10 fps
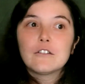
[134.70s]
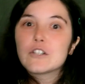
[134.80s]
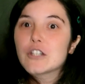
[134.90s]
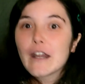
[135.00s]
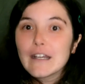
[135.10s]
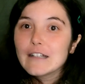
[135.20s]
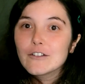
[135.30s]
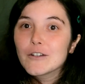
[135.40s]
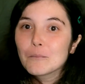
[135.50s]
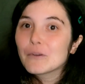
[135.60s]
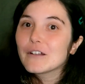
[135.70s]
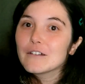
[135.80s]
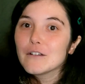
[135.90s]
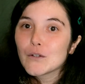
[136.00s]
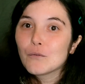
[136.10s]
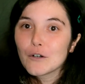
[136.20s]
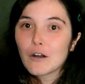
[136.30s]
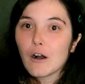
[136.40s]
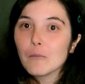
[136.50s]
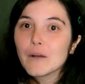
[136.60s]
change the playlist for
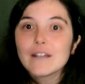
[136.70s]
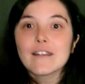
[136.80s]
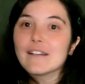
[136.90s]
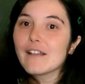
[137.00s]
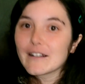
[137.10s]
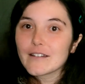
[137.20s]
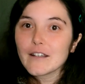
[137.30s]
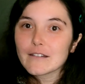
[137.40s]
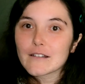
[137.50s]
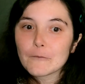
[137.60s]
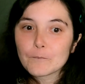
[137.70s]
combat and that's it.